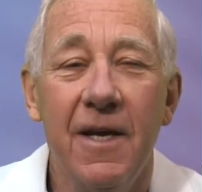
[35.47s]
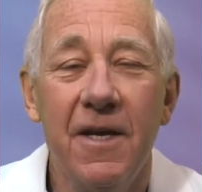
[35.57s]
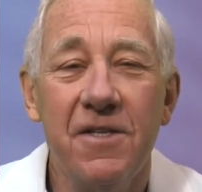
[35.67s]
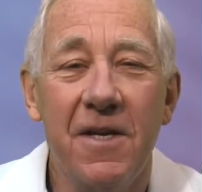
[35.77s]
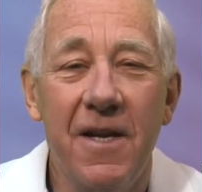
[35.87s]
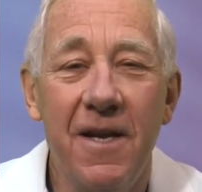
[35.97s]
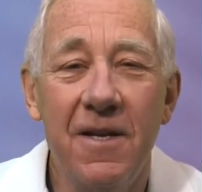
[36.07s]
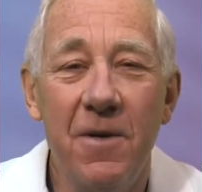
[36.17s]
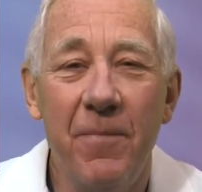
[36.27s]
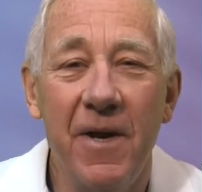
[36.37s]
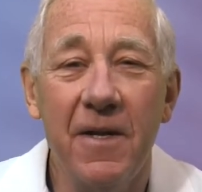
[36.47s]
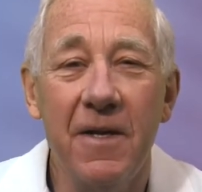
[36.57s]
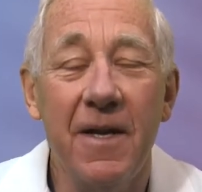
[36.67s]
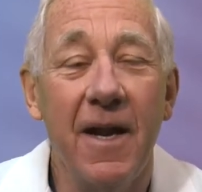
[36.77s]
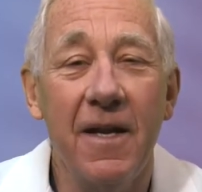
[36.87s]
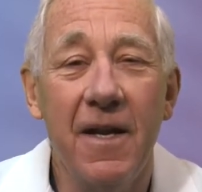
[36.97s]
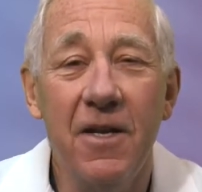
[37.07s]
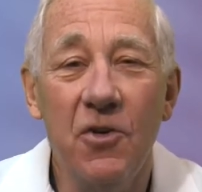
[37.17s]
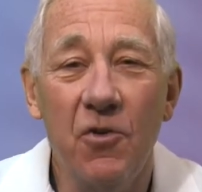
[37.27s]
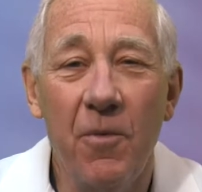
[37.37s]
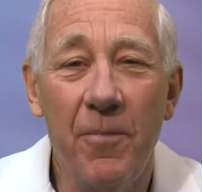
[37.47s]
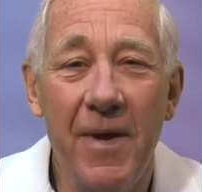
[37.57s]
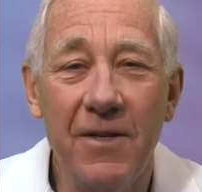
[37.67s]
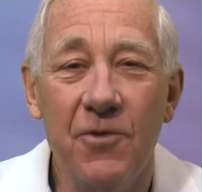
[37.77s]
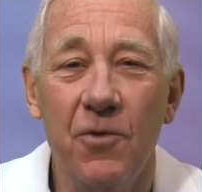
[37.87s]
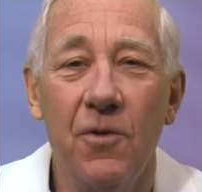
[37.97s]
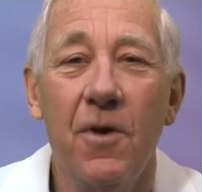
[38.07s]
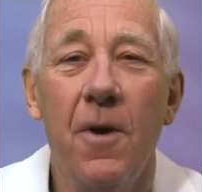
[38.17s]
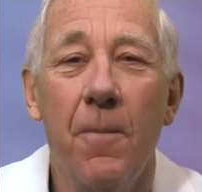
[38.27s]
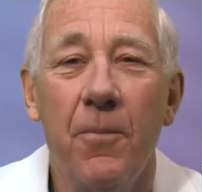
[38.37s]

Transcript: is an independent and incremental